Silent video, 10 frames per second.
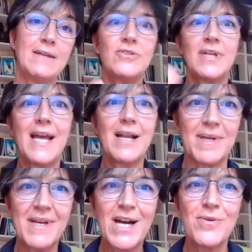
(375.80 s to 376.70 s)
not help
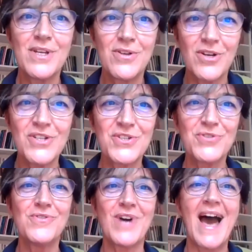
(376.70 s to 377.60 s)
them, how are we going
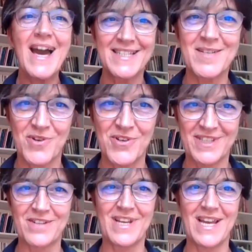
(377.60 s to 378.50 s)
to act upon
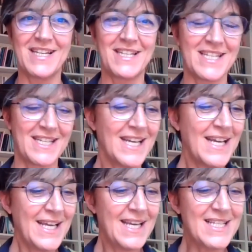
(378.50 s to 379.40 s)
the reality?
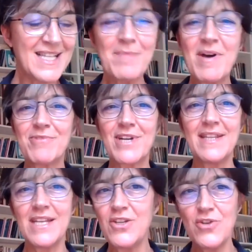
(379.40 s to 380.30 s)
Islam
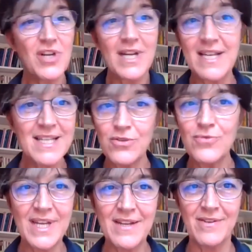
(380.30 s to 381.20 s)
upgrading usually doesn't
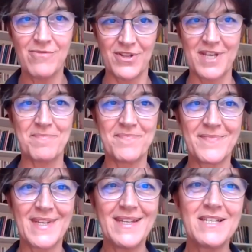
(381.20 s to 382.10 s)
do anything for them.
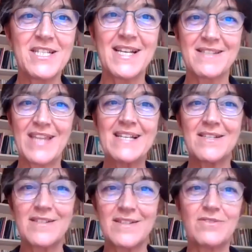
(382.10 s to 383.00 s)
Yeah? Just
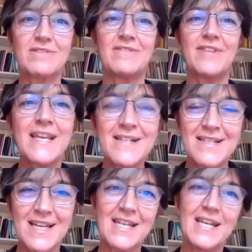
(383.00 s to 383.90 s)
does things
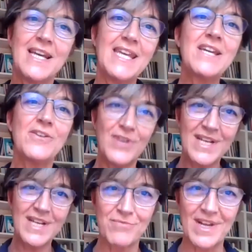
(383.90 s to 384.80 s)
that
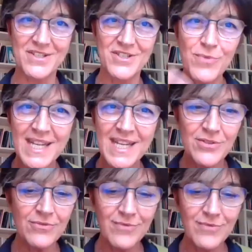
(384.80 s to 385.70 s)
increase the rent. So we need
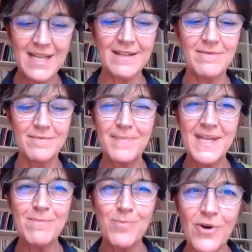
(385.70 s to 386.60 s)
to really
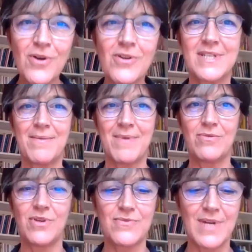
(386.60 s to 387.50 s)
be bold
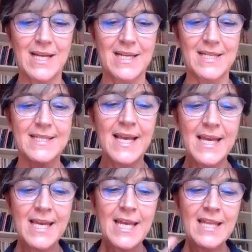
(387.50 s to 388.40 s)
about those realities.
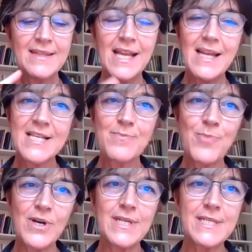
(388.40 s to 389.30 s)
The last
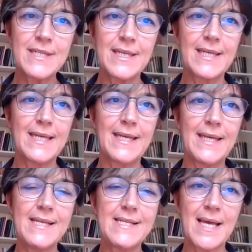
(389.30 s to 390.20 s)
point
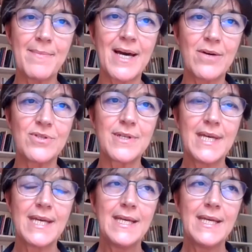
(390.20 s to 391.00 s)
is about